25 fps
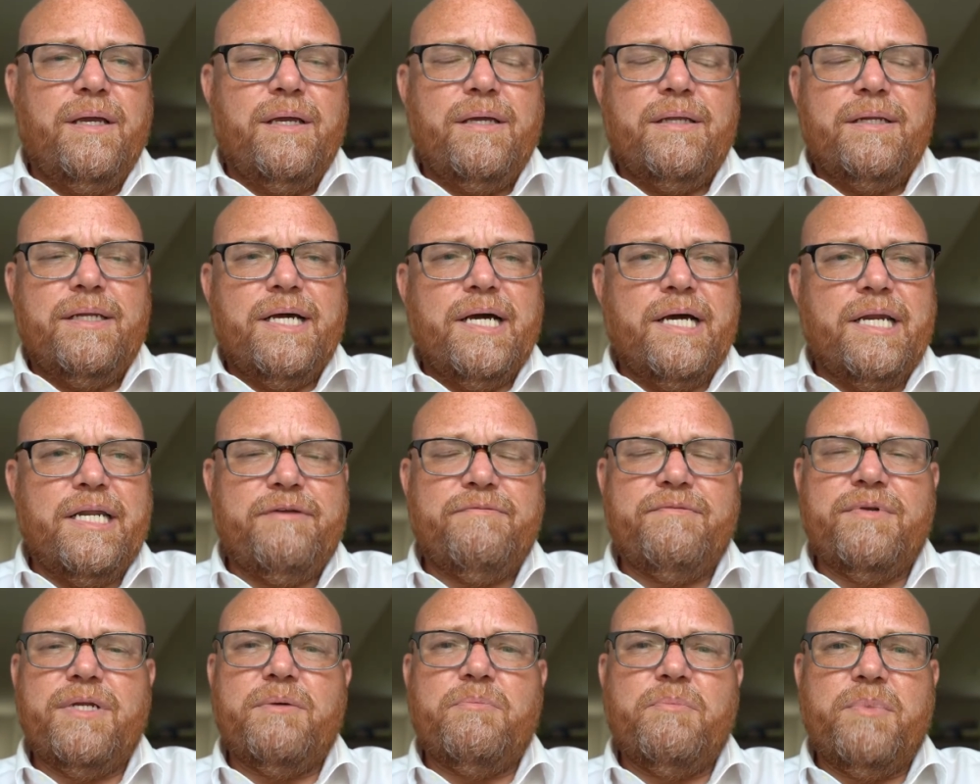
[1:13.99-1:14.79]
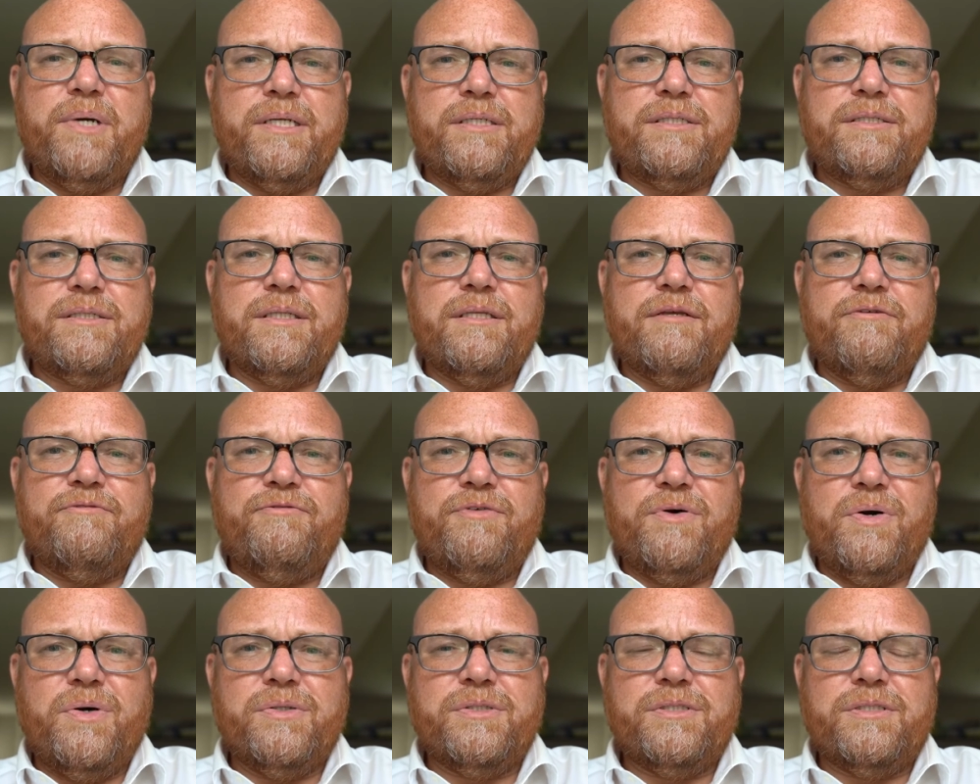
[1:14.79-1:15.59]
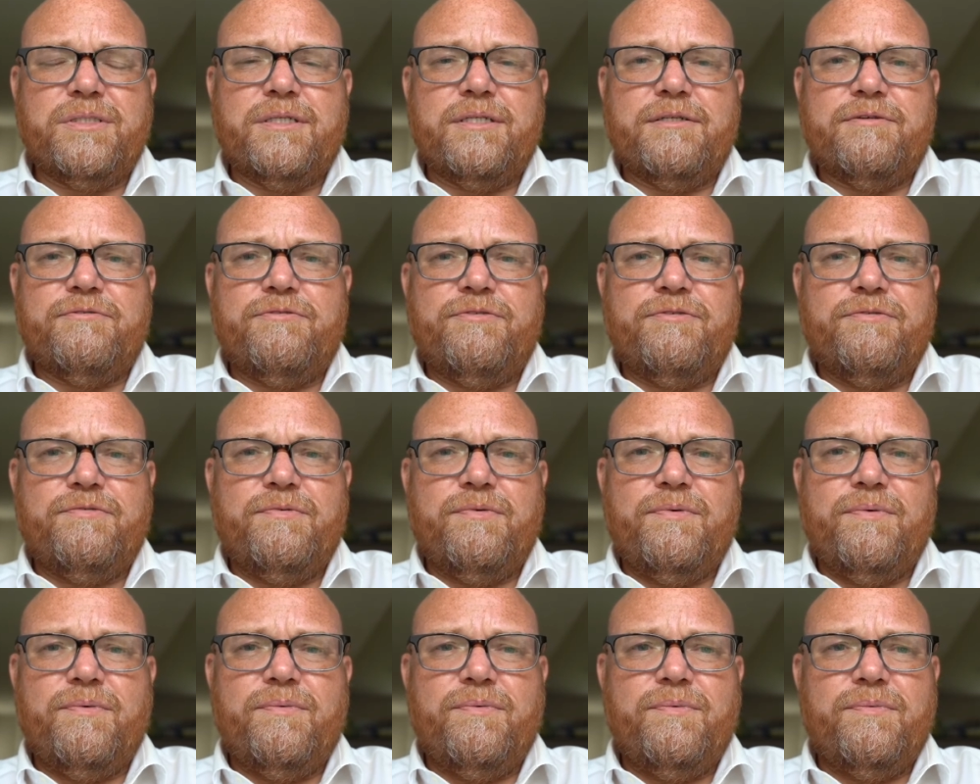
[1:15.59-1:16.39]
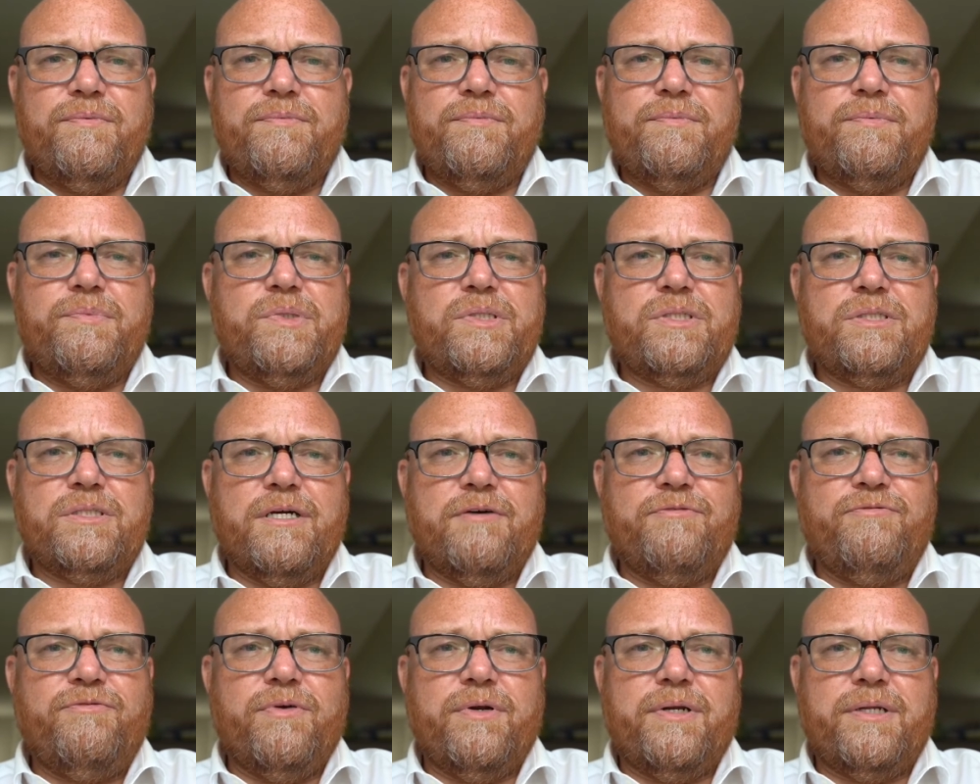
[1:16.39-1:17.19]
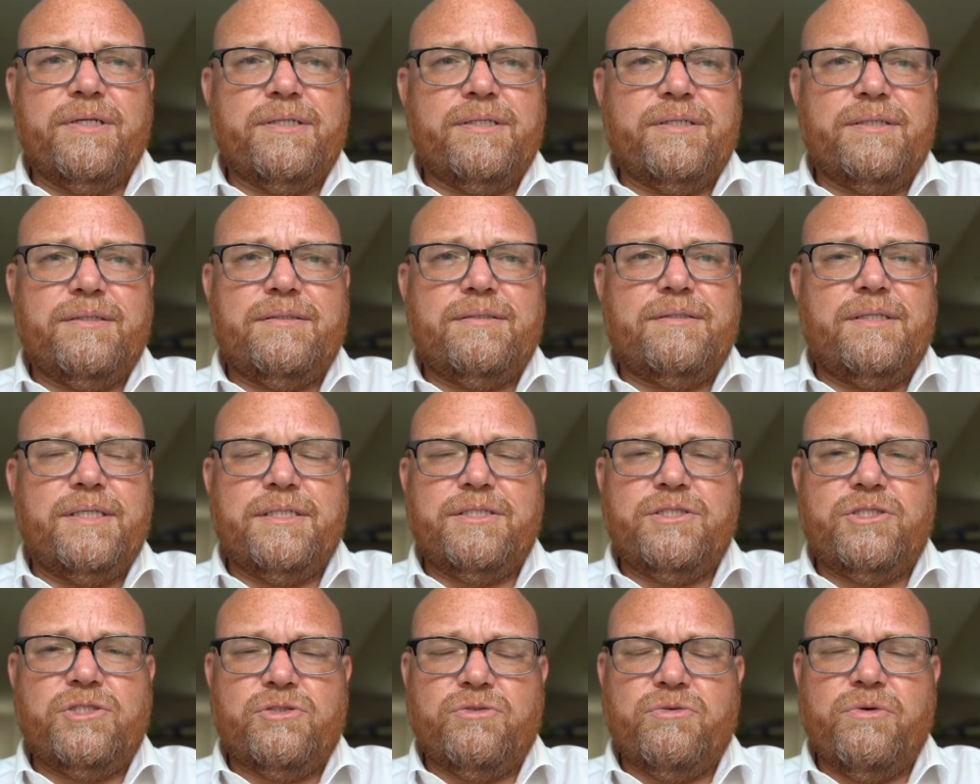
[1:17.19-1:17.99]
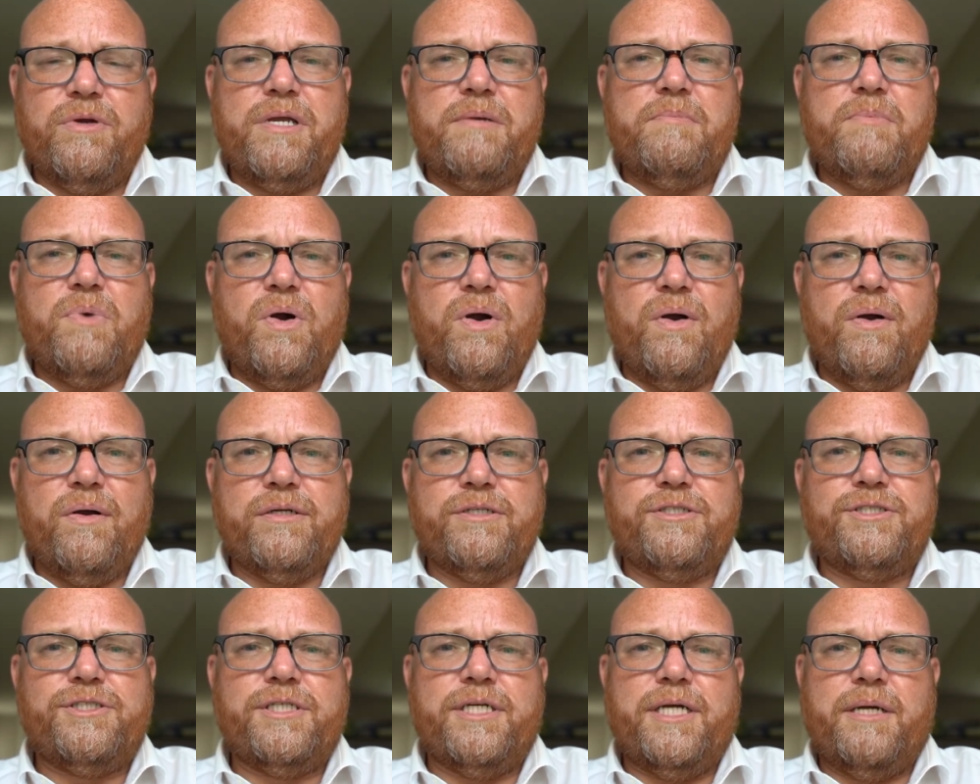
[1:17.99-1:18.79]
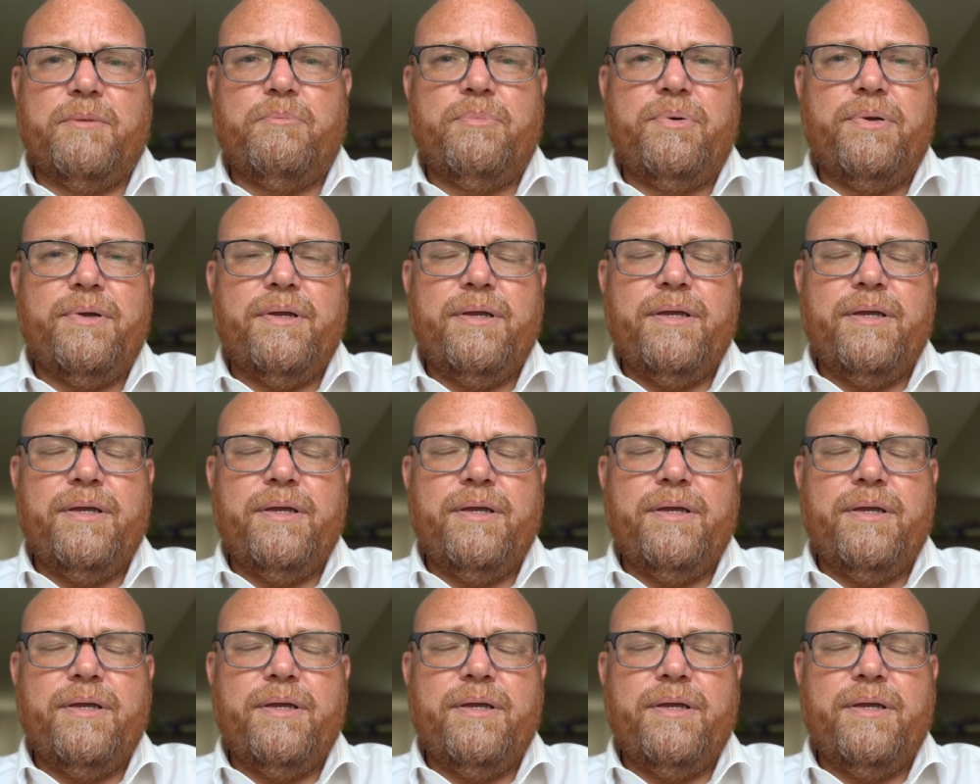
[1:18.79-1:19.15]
not even to mention the folks that have suffered extreme hardship